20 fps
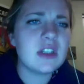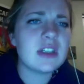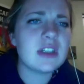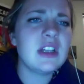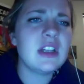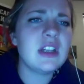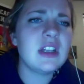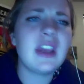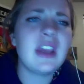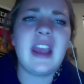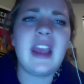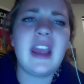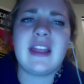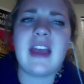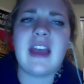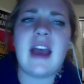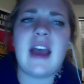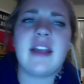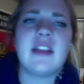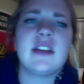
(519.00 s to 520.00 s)
looking at
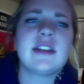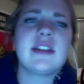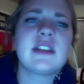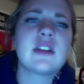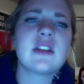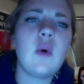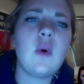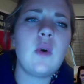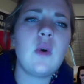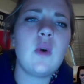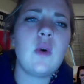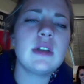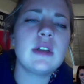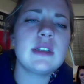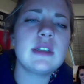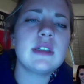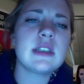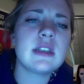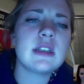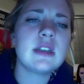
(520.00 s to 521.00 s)
that. The
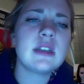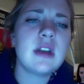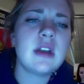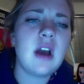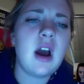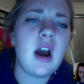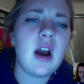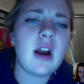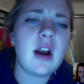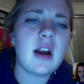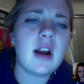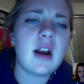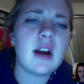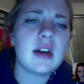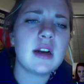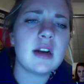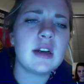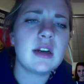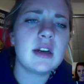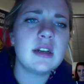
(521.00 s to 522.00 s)
scores
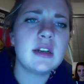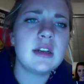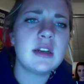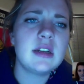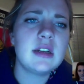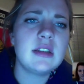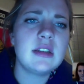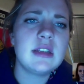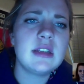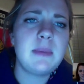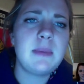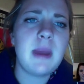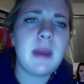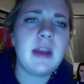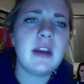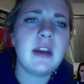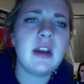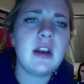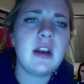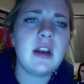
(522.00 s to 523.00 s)
are
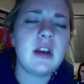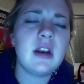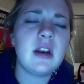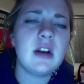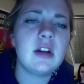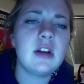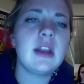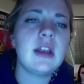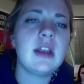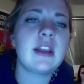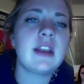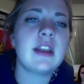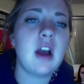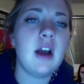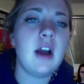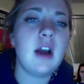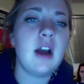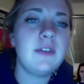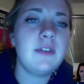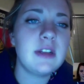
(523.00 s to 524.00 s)
dependent, or like the
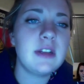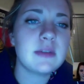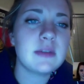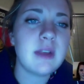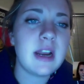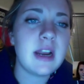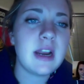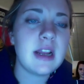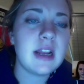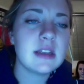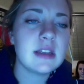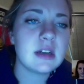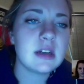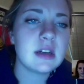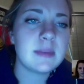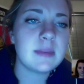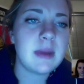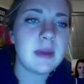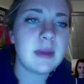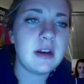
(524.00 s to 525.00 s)
confidence ratings are
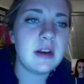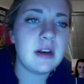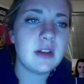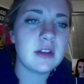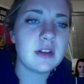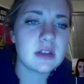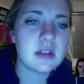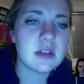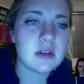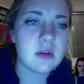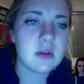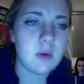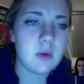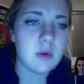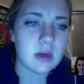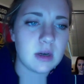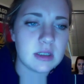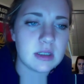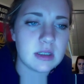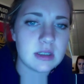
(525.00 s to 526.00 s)
dependent on the
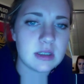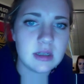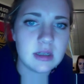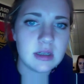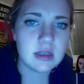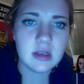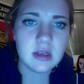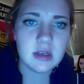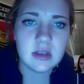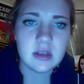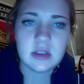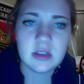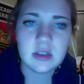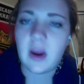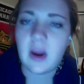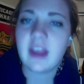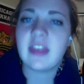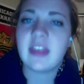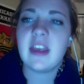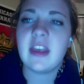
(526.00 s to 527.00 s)
scores. So
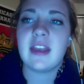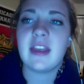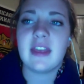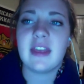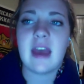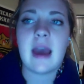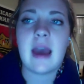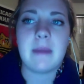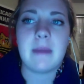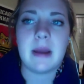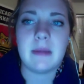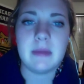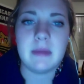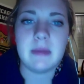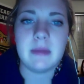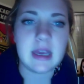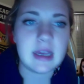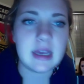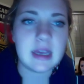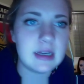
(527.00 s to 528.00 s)
I think that might
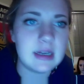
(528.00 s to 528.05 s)
be it.